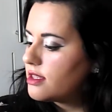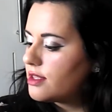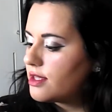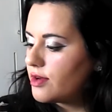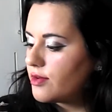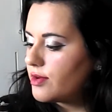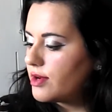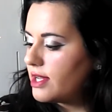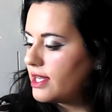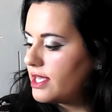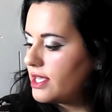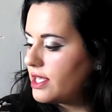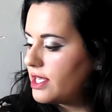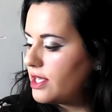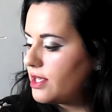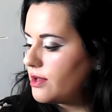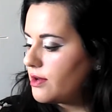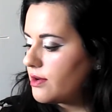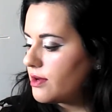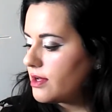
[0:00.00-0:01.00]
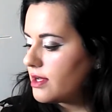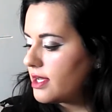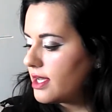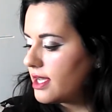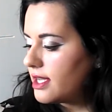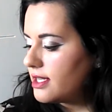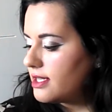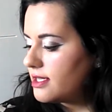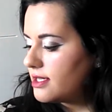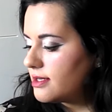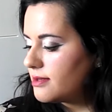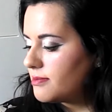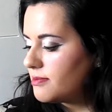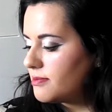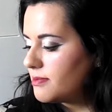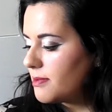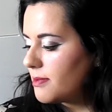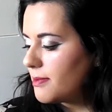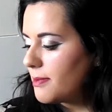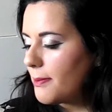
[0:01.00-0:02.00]
they're really cute and
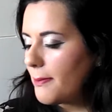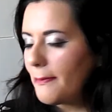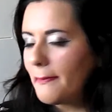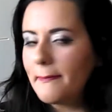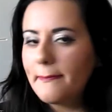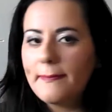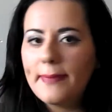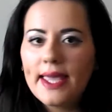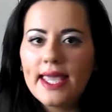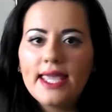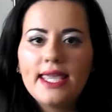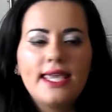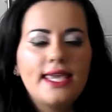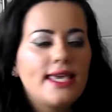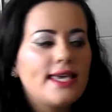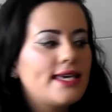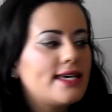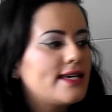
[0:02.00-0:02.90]
pink.